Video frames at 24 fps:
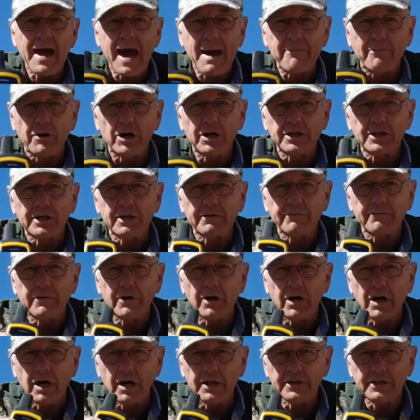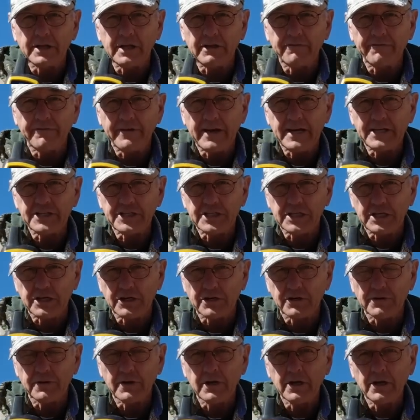map on the face
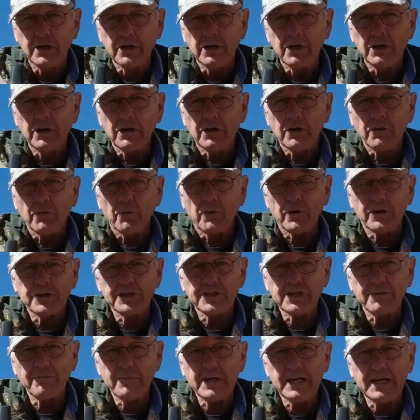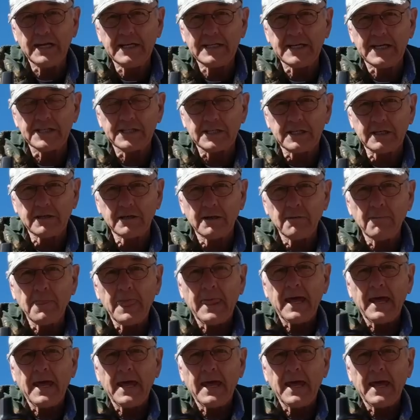here, whereas the Mini doesn't.